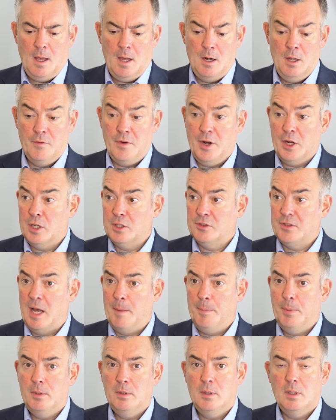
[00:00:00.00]
Another very good
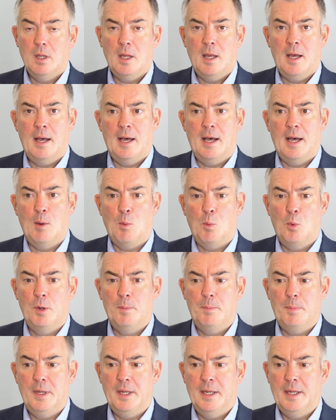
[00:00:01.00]
example
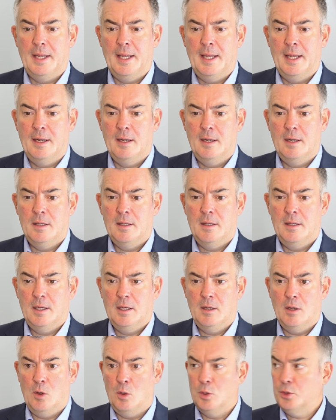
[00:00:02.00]
would be in
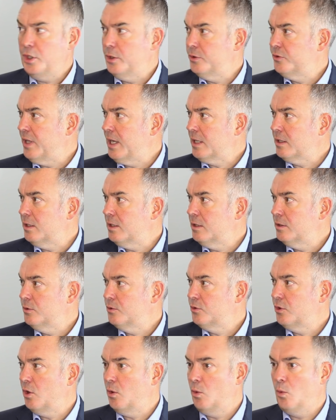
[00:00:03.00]
the auto sector.
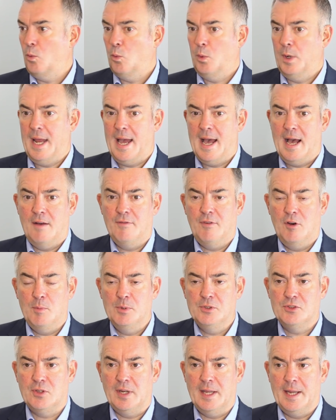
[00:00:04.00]
So we have
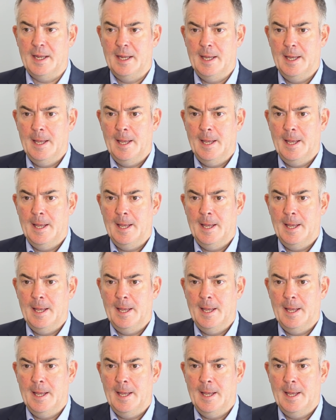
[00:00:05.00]
obviously